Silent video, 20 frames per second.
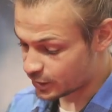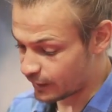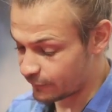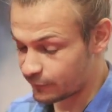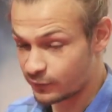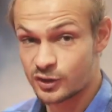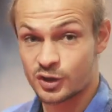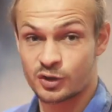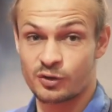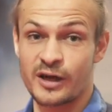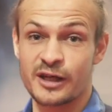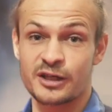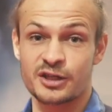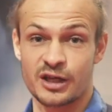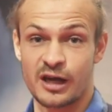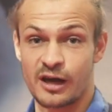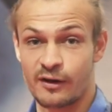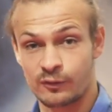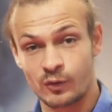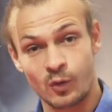shaft, straight
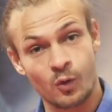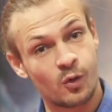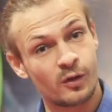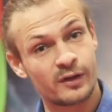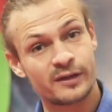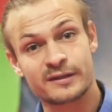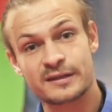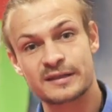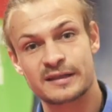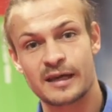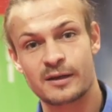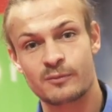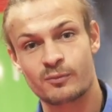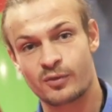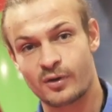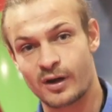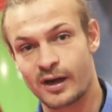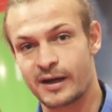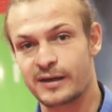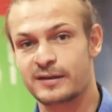shaft, all in the same
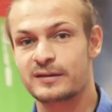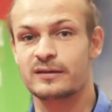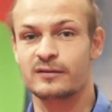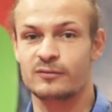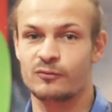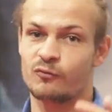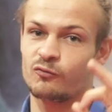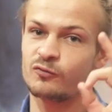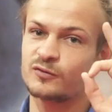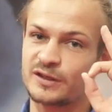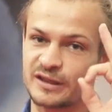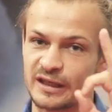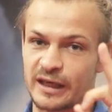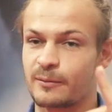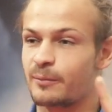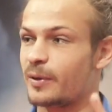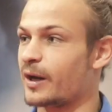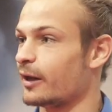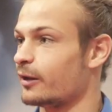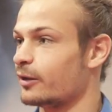price.
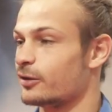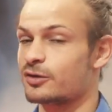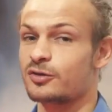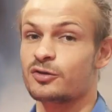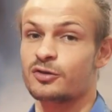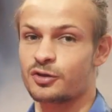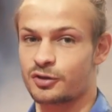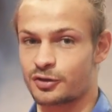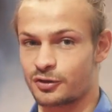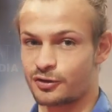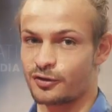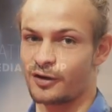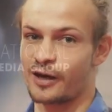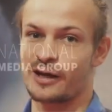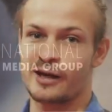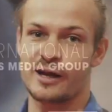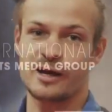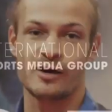Sick paddles, you should try it